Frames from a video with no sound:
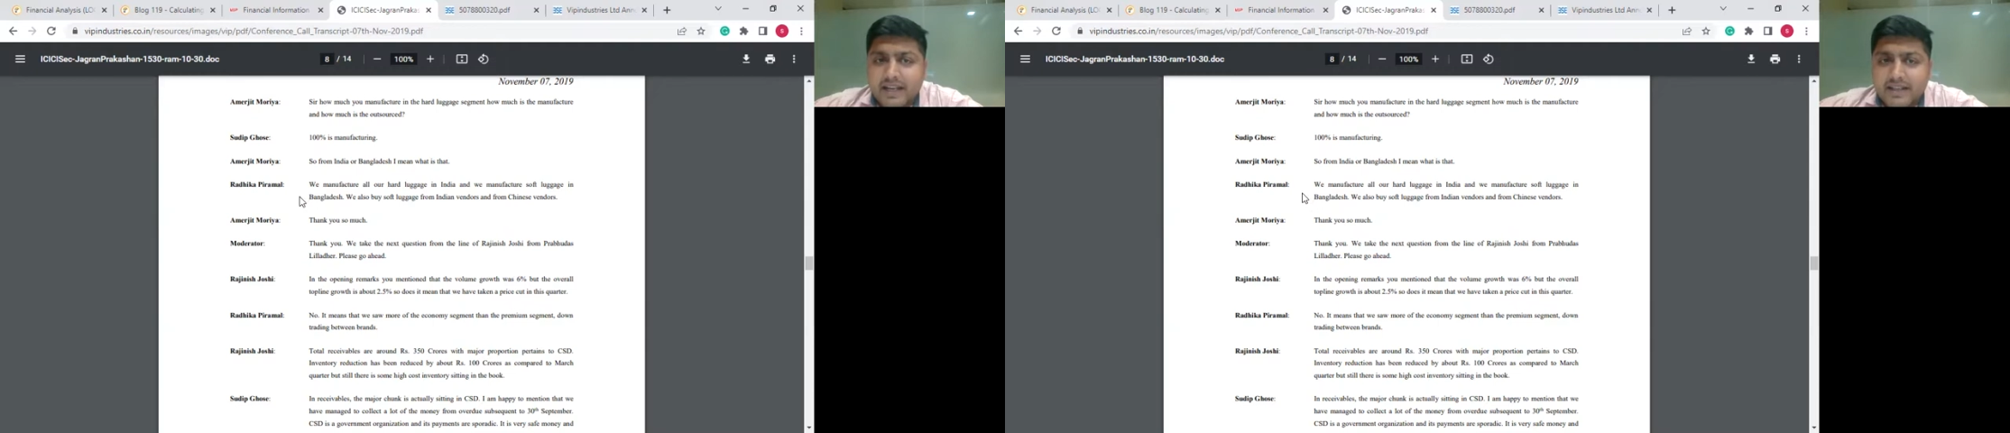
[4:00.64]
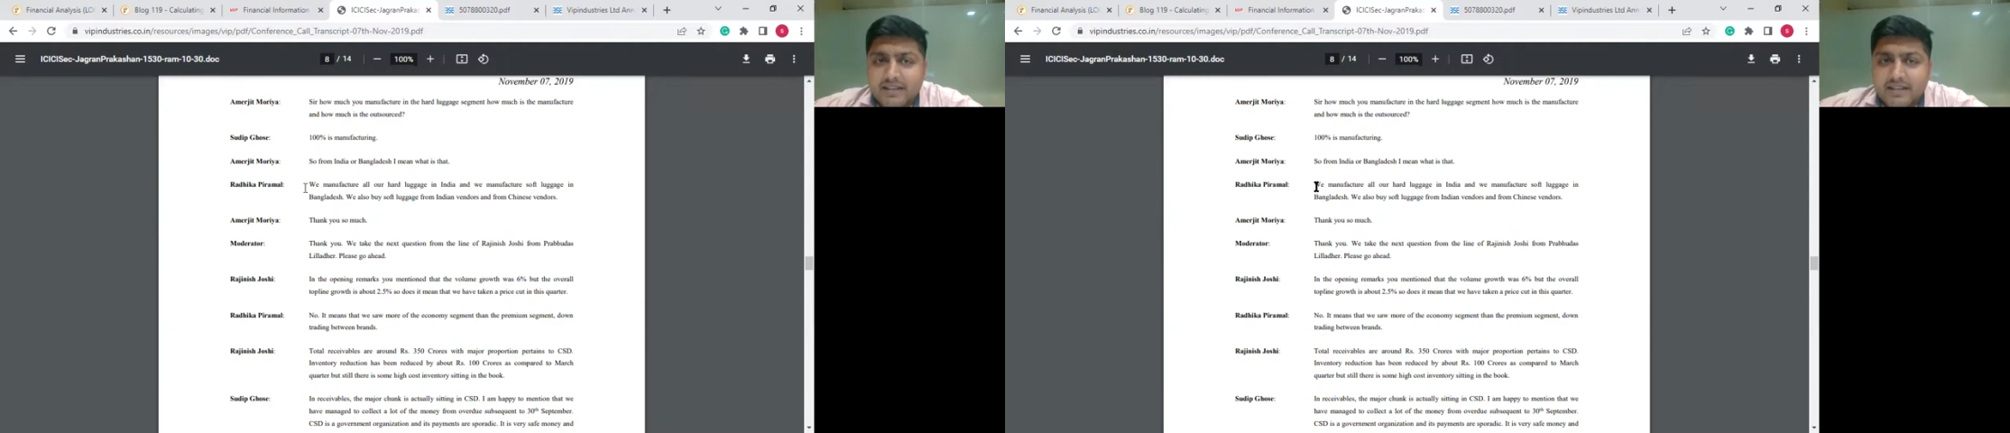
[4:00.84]

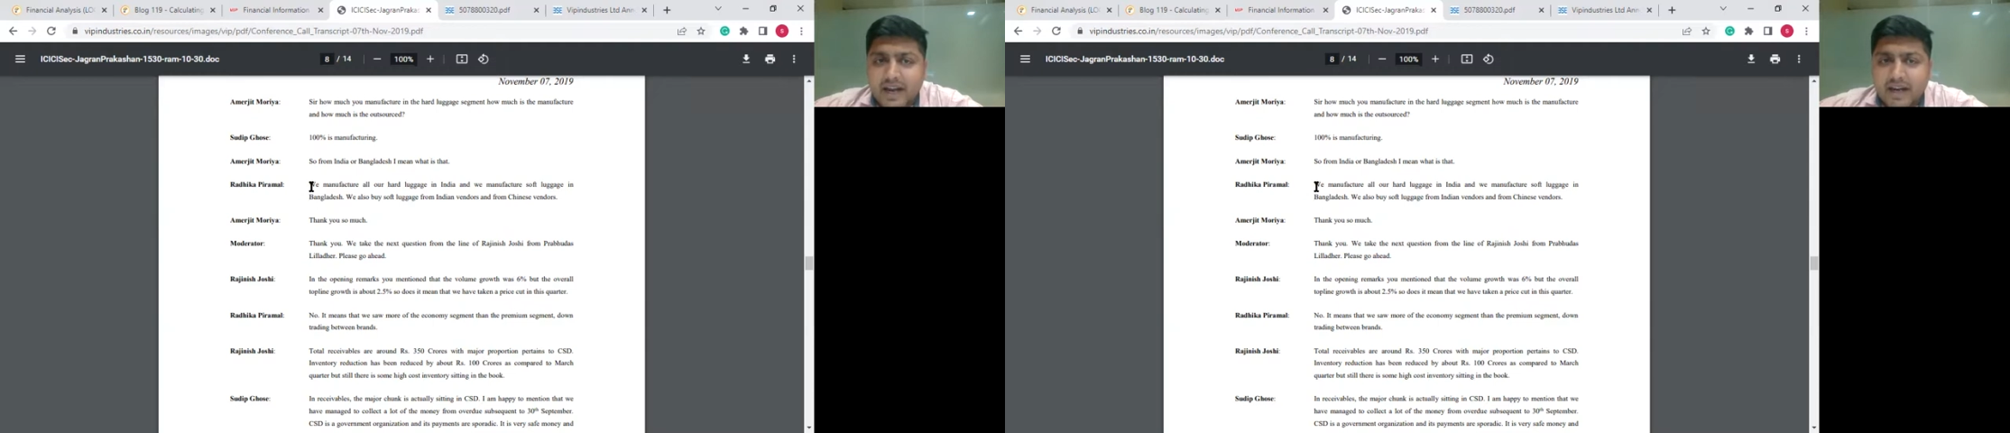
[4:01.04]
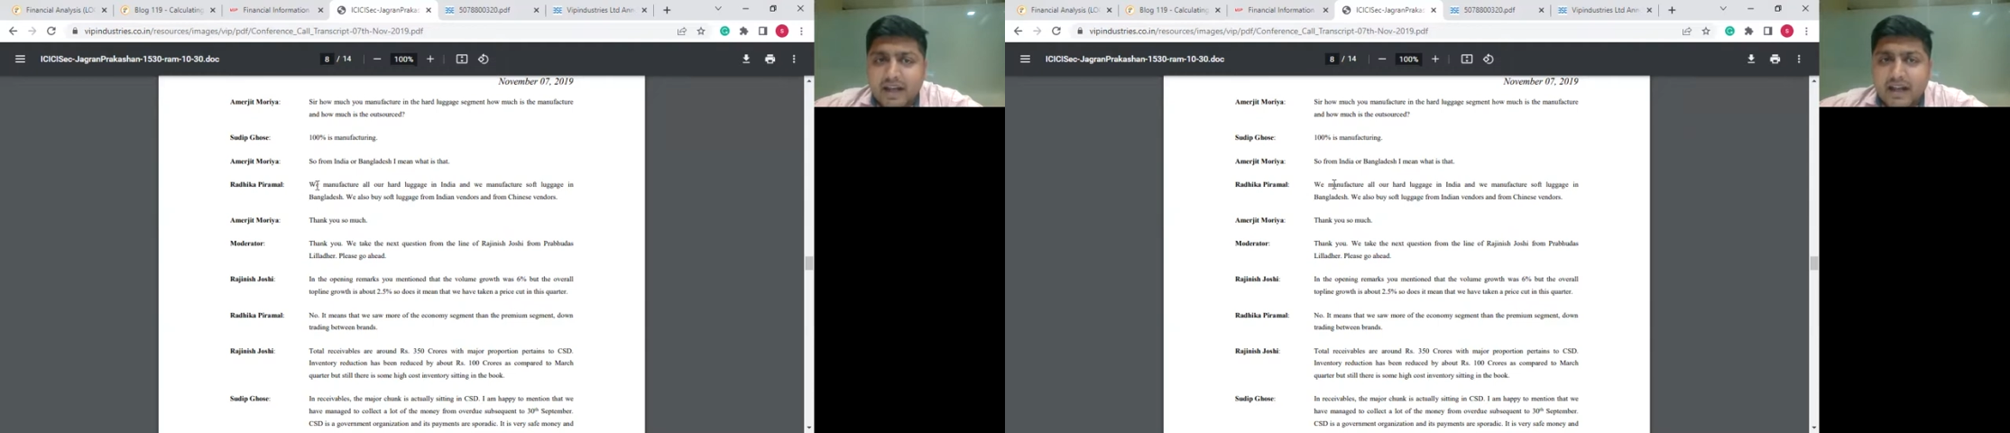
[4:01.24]
analyst
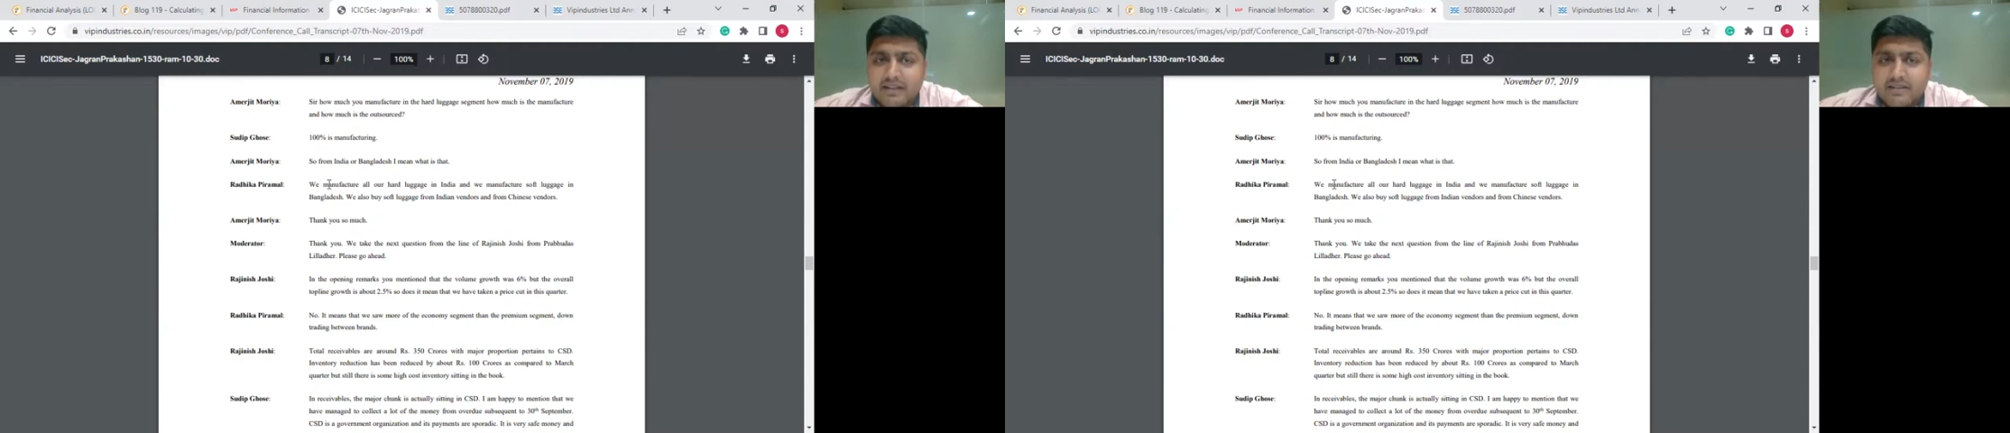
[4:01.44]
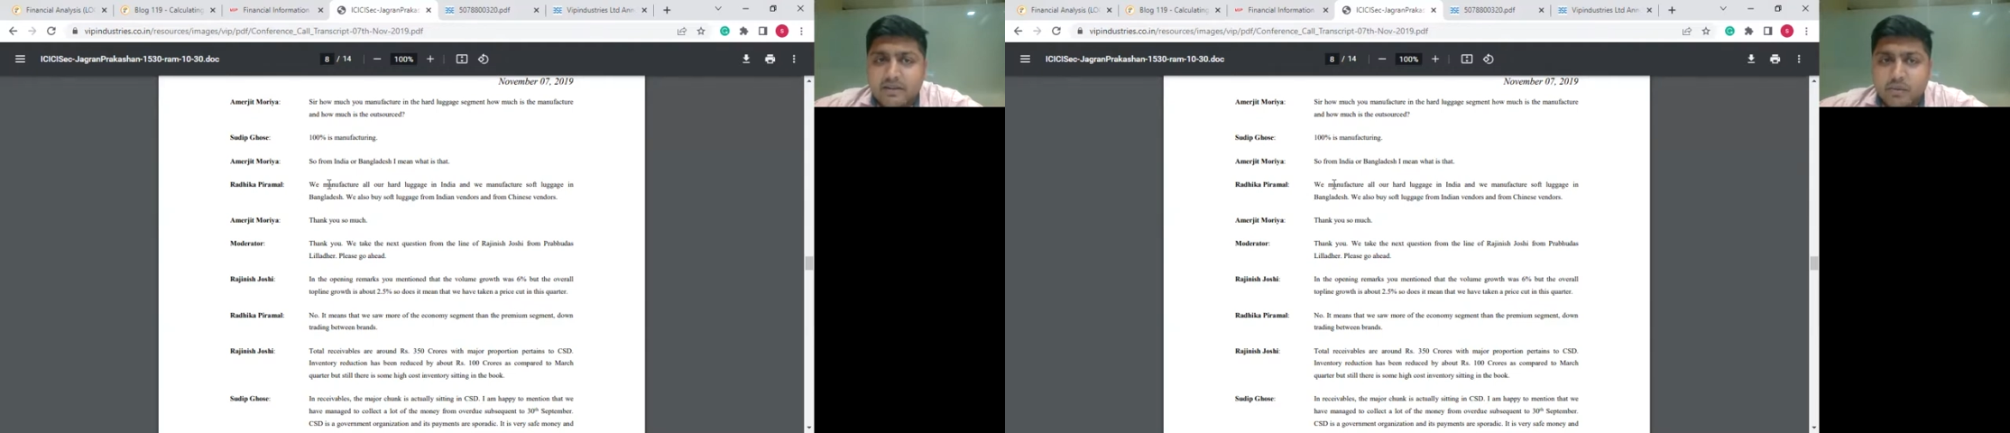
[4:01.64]
had
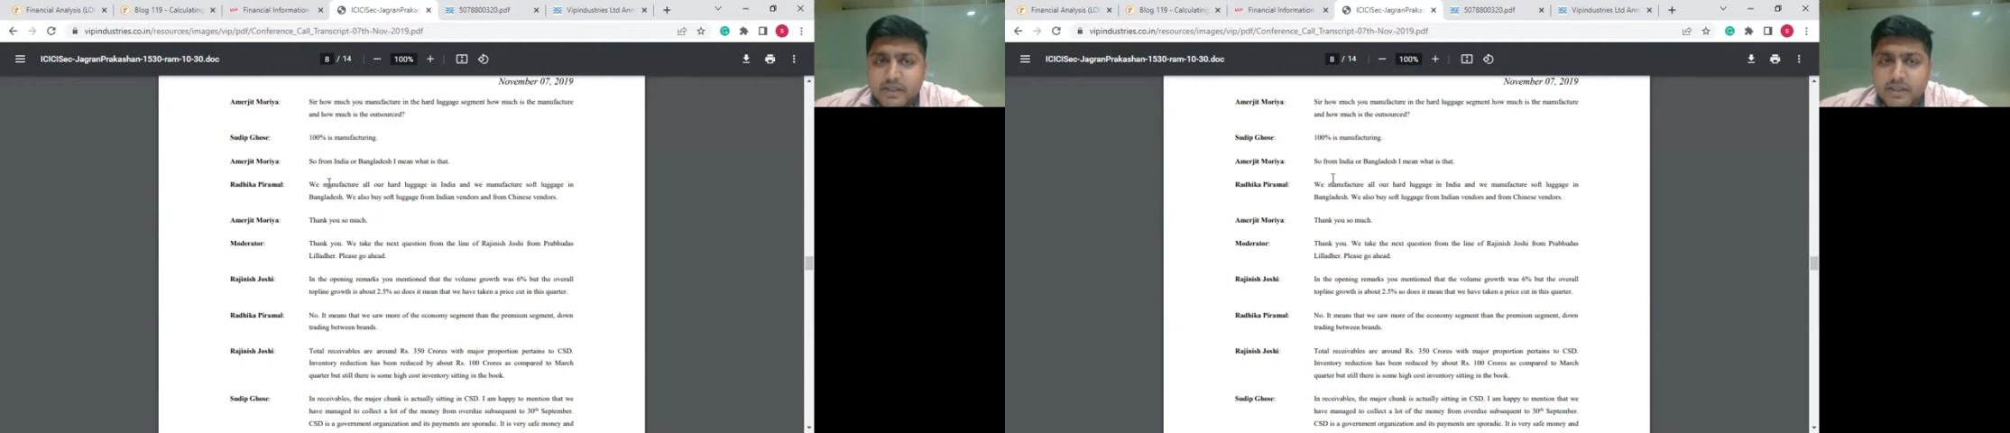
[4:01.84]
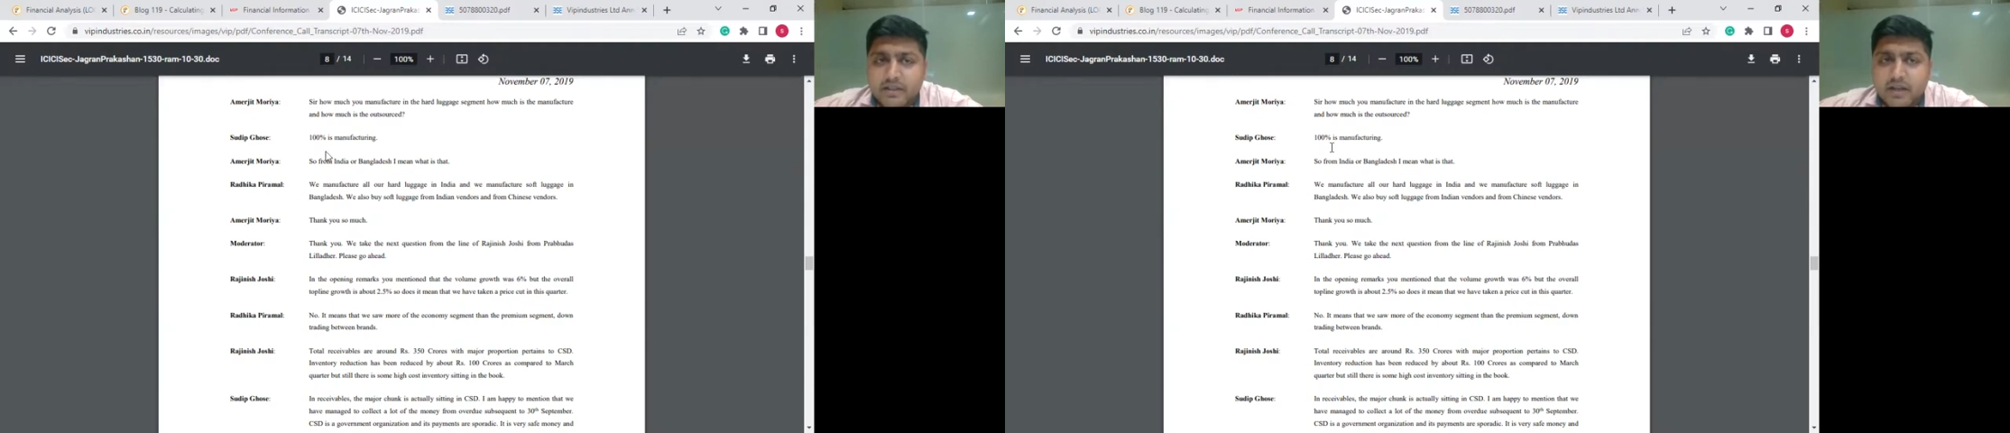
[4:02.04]
asked a
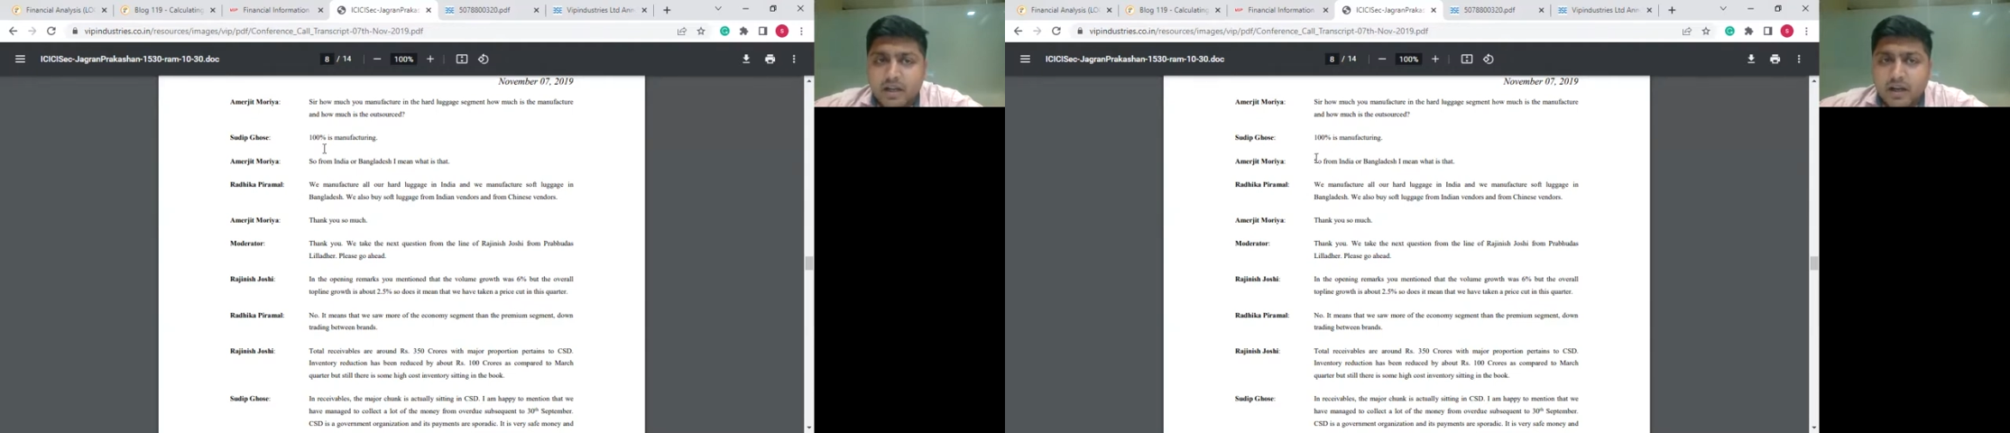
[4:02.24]
question